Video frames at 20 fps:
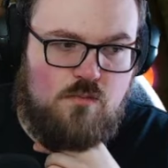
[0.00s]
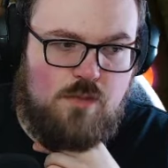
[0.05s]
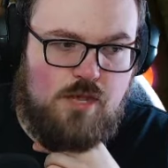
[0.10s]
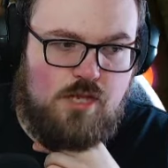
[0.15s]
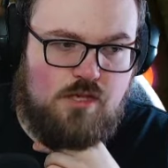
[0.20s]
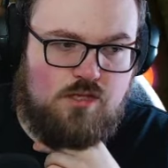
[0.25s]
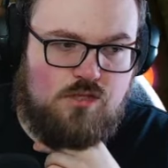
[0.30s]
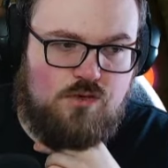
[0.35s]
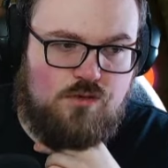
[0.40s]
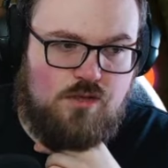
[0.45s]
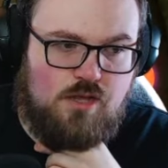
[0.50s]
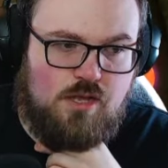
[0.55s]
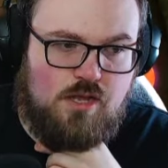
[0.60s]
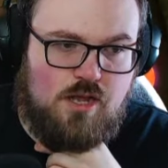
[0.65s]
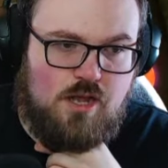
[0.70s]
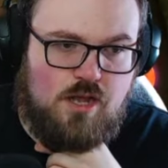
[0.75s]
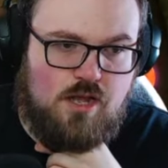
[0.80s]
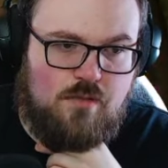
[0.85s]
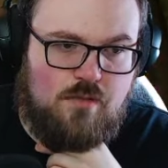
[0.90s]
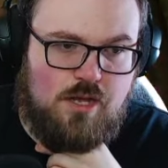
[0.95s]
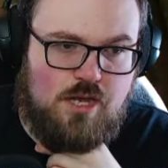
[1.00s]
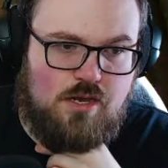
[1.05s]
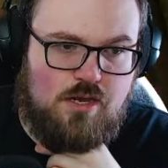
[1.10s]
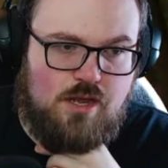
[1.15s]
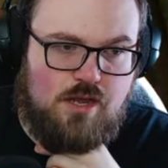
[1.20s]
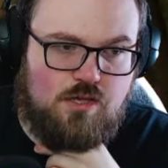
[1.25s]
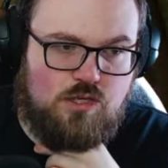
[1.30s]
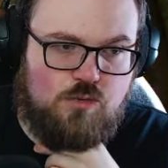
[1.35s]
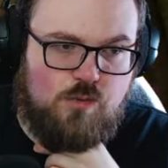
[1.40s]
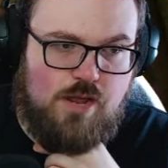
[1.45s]
Bowmaster the Kami
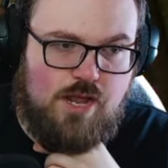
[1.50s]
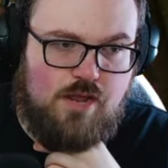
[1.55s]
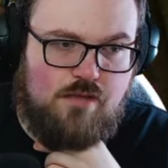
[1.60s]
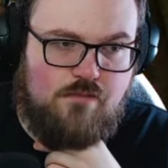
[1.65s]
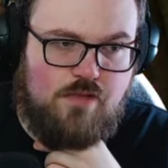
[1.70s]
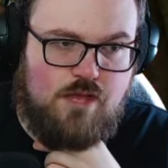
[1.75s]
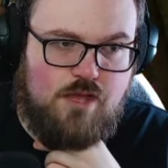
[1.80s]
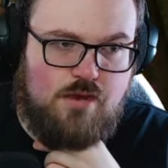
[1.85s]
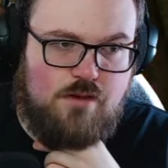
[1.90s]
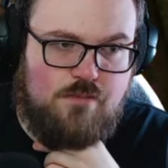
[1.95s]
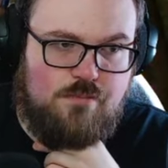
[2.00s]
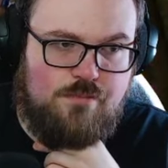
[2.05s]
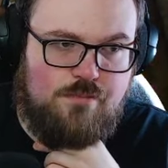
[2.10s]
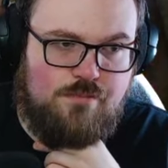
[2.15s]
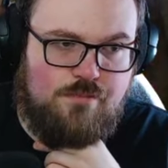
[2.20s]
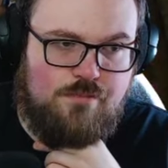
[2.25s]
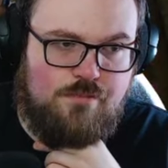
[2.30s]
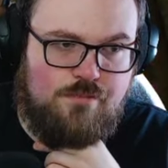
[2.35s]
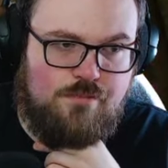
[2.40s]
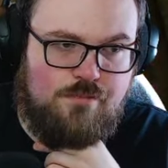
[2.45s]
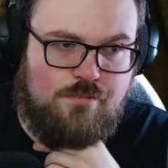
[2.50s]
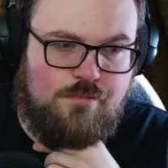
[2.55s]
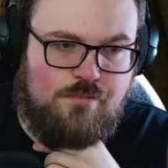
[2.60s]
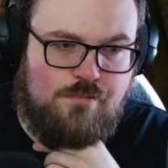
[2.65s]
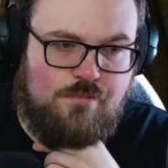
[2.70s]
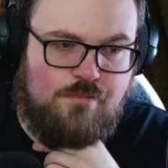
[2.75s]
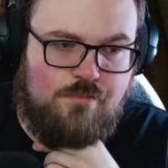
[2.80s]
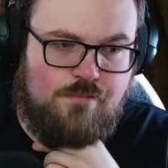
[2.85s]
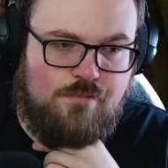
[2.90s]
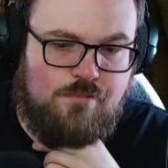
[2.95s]
dash Ragavan.
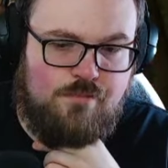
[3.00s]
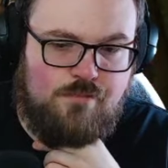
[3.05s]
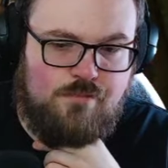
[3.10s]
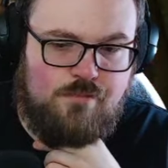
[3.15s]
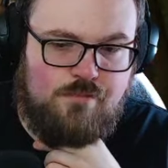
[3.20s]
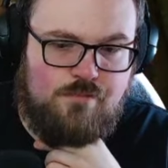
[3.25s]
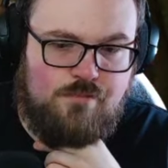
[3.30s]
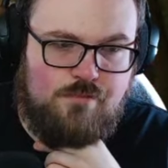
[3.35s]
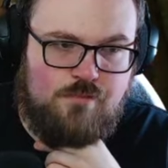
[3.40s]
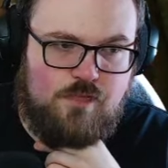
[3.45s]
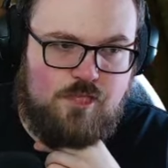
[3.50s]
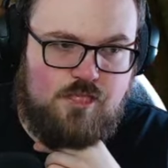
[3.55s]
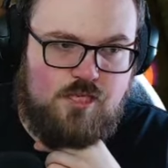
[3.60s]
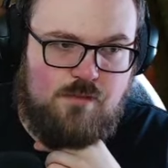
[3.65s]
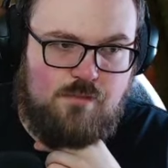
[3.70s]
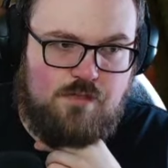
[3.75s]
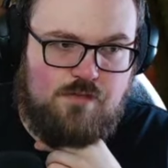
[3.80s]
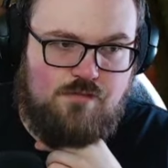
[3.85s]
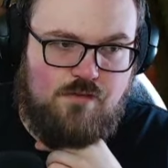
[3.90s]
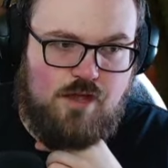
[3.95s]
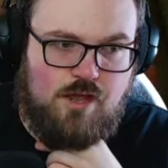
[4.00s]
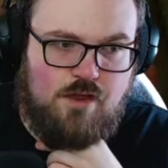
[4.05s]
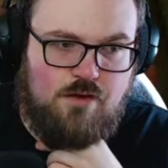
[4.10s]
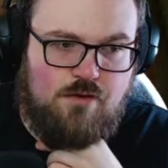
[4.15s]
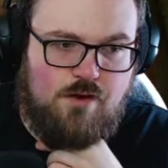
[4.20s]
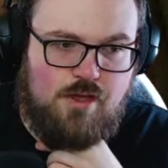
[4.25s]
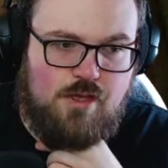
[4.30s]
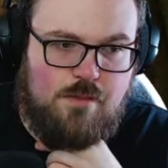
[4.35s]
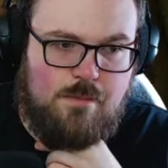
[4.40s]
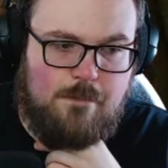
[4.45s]
Seems
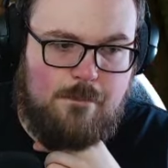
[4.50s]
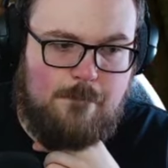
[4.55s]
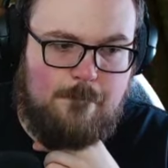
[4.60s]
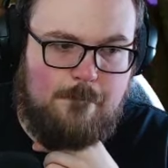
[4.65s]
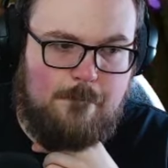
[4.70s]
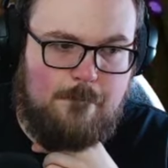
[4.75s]
fine, right?